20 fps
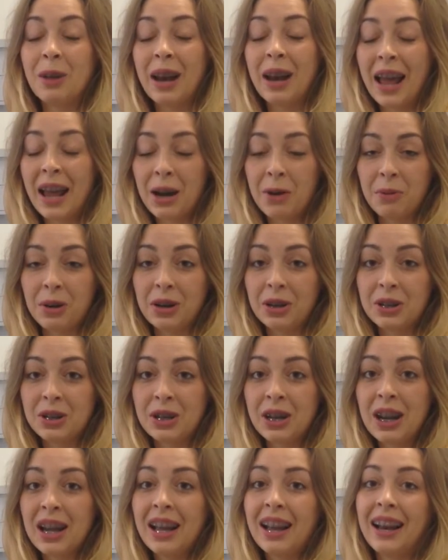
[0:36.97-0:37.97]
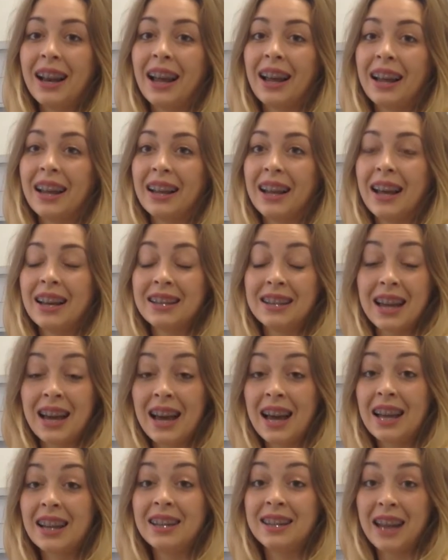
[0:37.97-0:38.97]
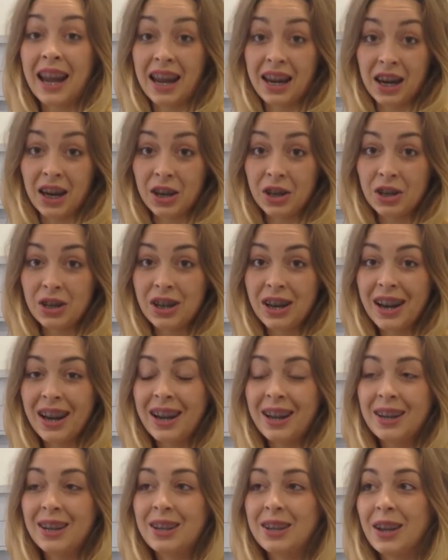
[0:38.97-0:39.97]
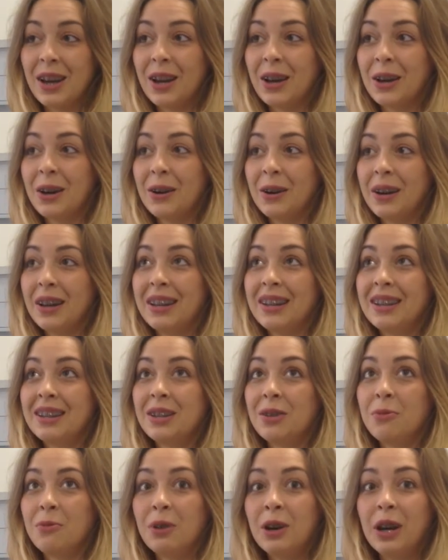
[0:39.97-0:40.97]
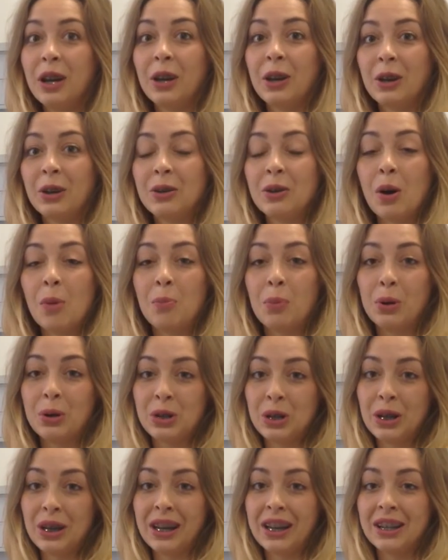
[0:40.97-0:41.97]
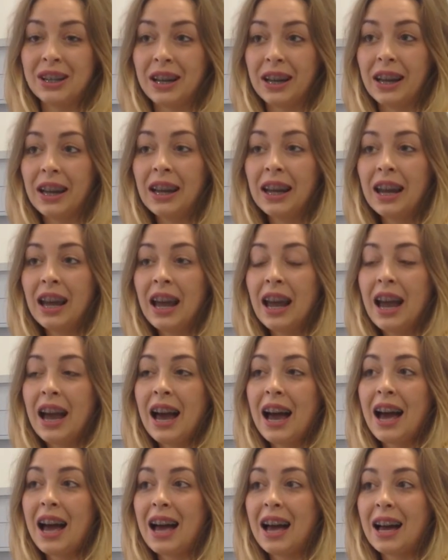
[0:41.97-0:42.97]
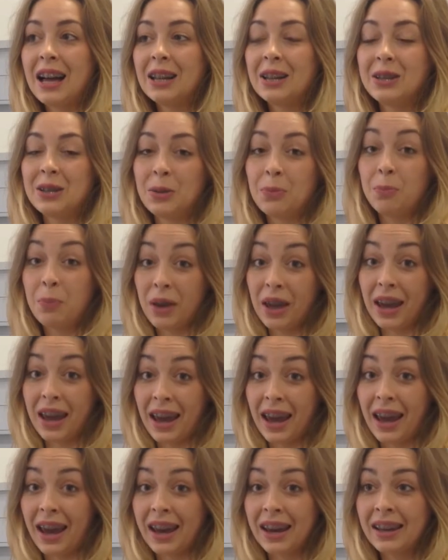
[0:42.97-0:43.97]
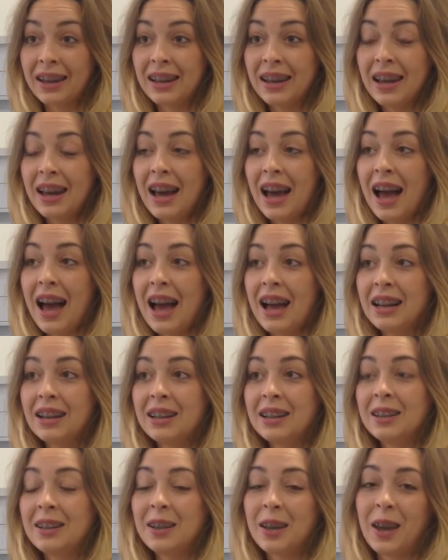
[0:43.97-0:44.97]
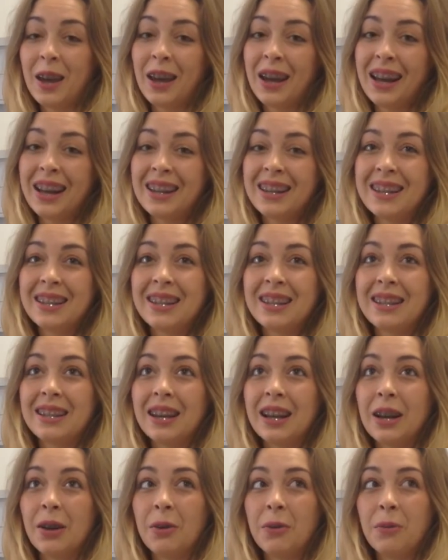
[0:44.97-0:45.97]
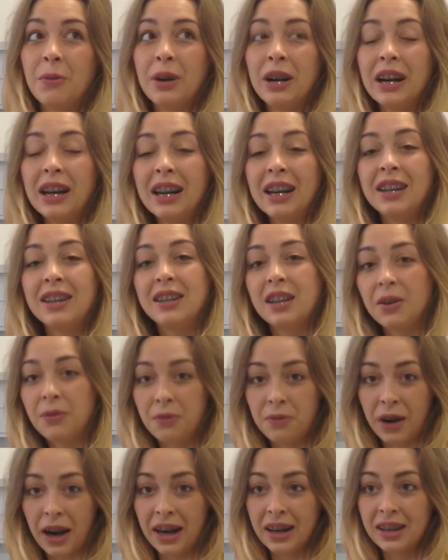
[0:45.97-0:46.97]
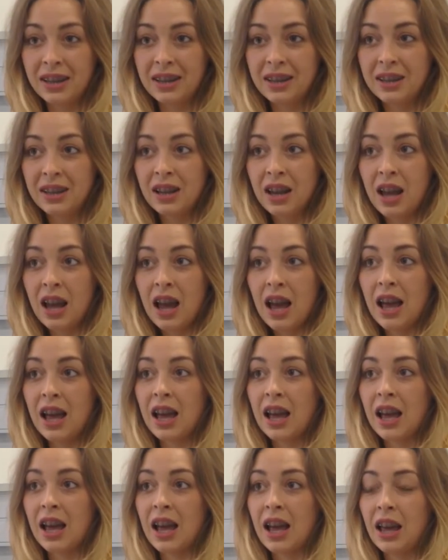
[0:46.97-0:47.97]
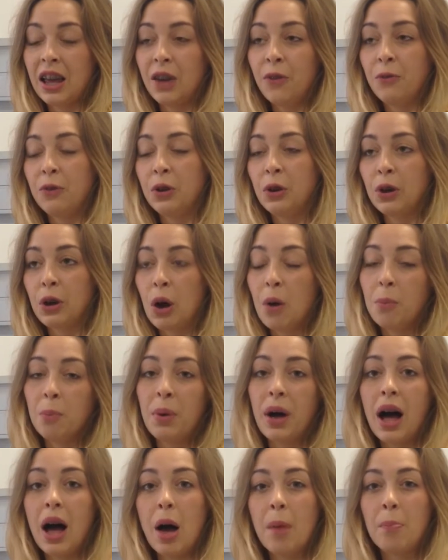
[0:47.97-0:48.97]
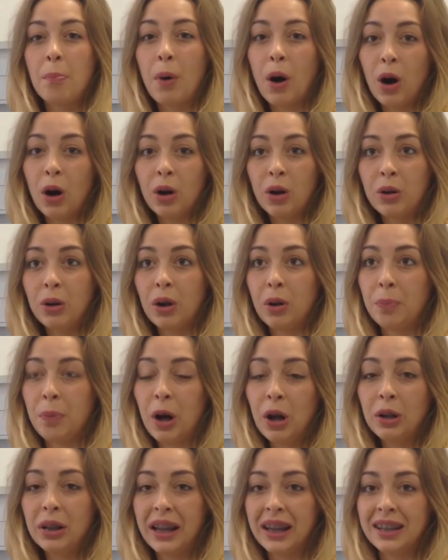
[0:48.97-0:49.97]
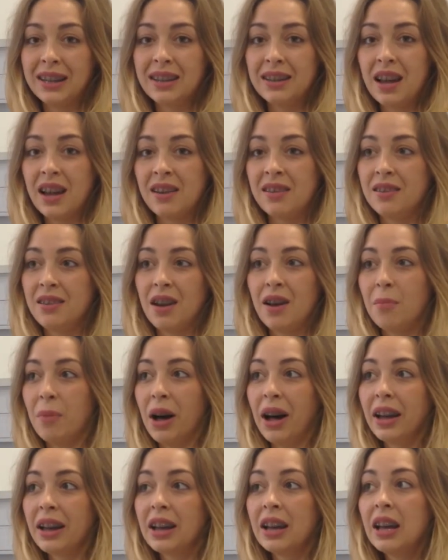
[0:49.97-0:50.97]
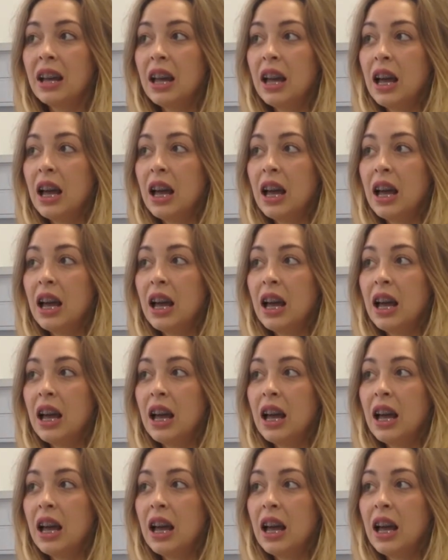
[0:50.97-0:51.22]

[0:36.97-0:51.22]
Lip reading: language, like as a Danish. So it's a really good opportunity to be here. And here it's really different. If you compare Poland and Denmark,